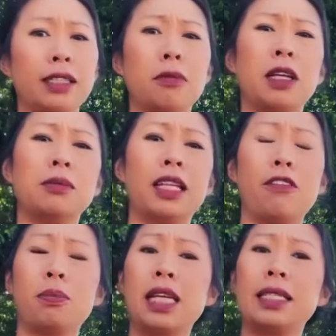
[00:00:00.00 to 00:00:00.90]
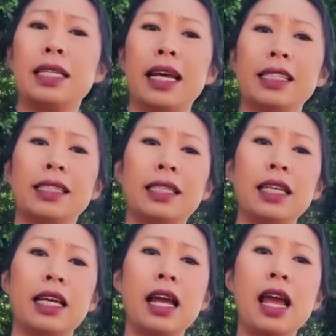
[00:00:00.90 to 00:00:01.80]
Sometimes they have
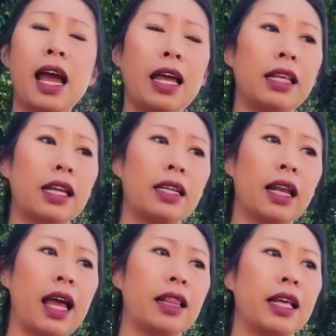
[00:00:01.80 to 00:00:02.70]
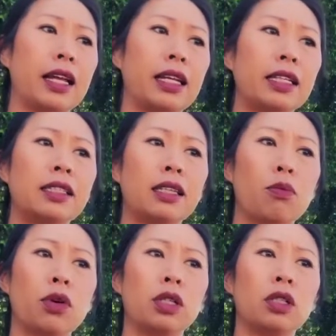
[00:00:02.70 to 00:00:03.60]
PTSD, and they need
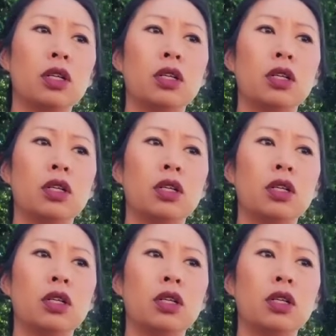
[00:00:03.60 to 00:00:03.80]
someone